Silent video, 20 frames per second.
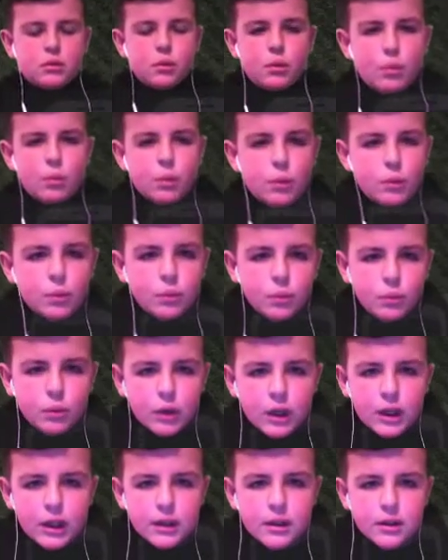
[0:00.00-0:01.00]

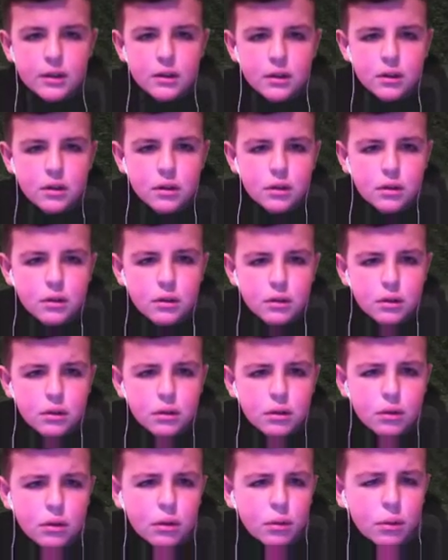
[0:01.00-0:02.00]
What?
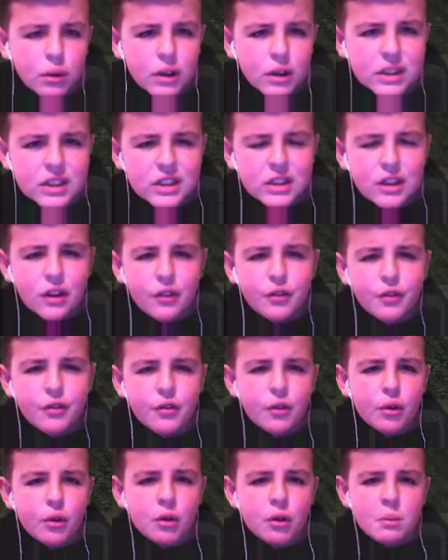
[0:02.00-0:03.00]
What did the
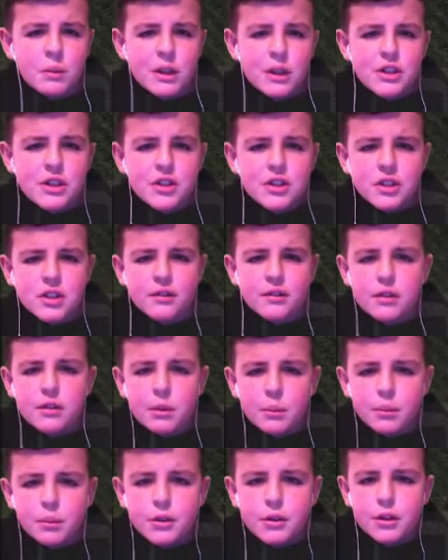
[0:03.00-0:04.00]
formation of the
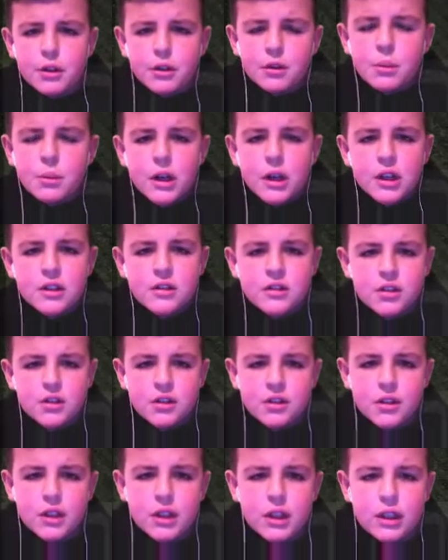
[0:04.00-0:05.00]
blue buttons
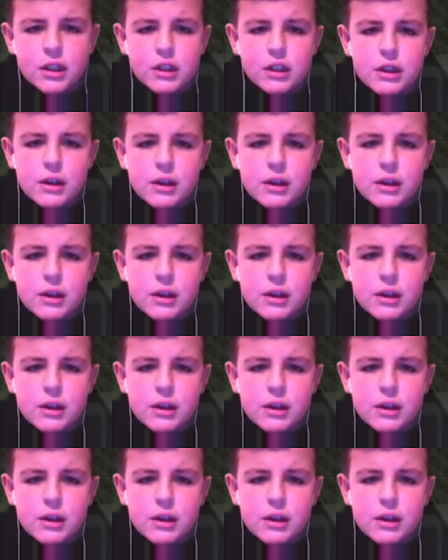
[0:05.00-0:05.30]
look like?